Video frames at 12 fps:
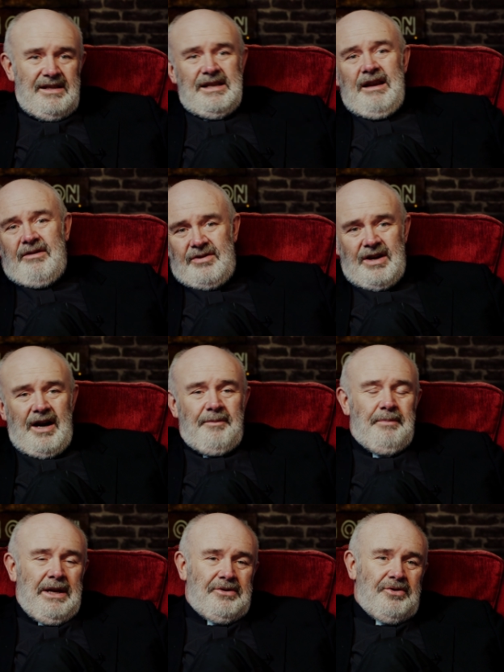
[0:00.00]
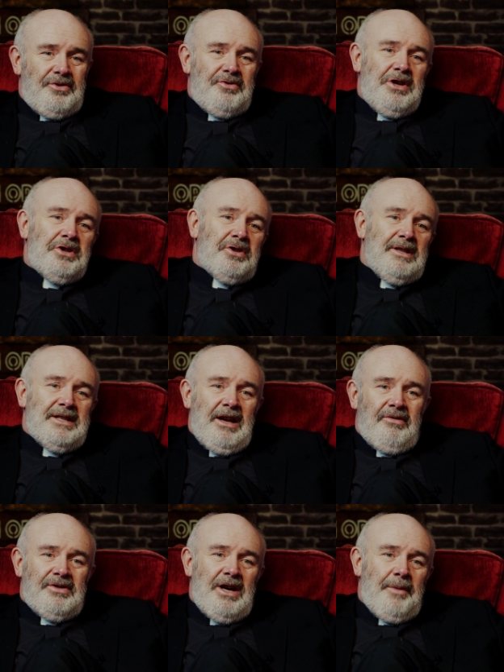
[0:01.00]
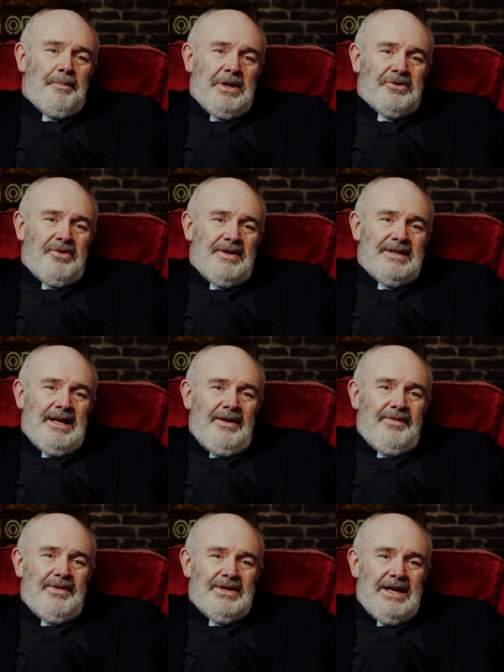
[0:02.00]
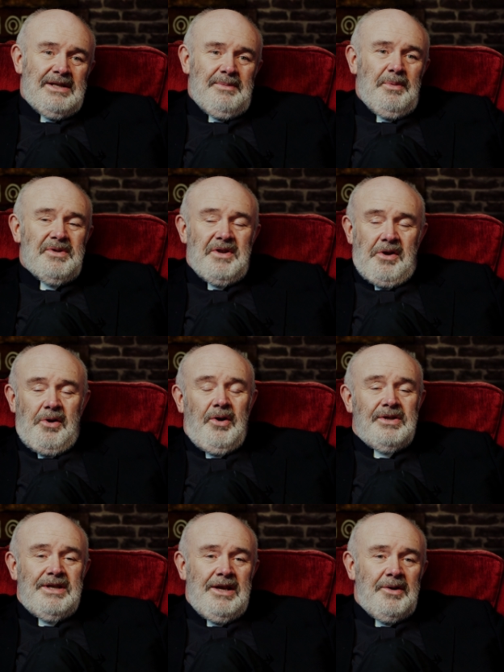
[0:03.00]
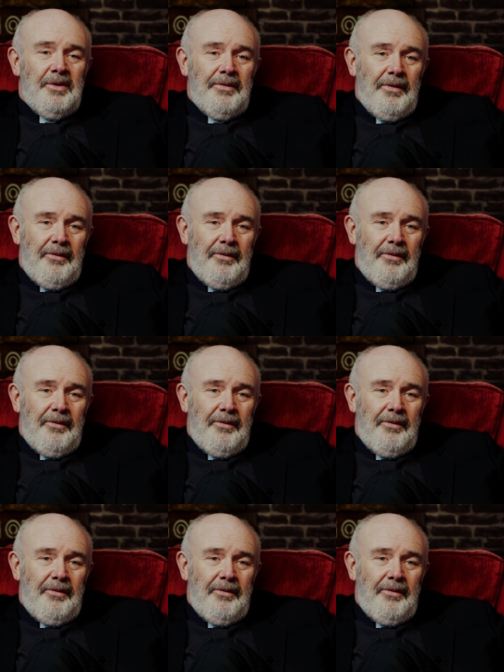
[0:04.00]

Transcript: the Sacred Heart picture, traditional Sacred Heart picture itself, is, I suppose, a gaudy enough